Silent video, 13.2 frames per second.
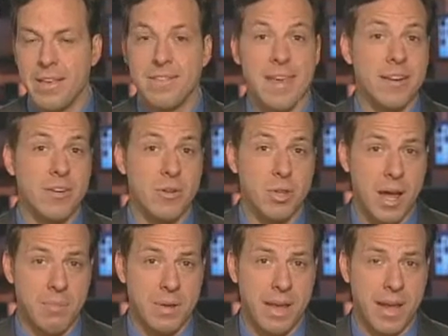Senator
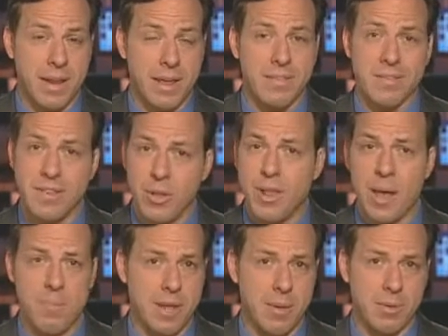John McCain has still
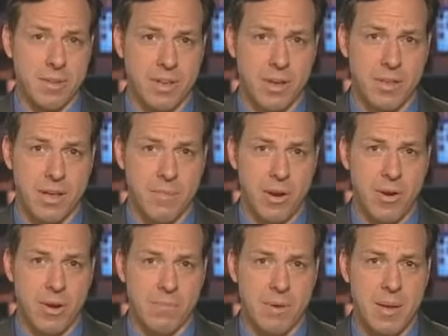not been able to tell the
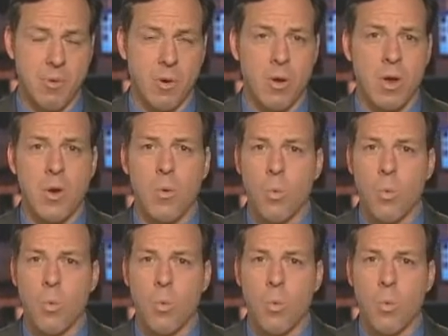American people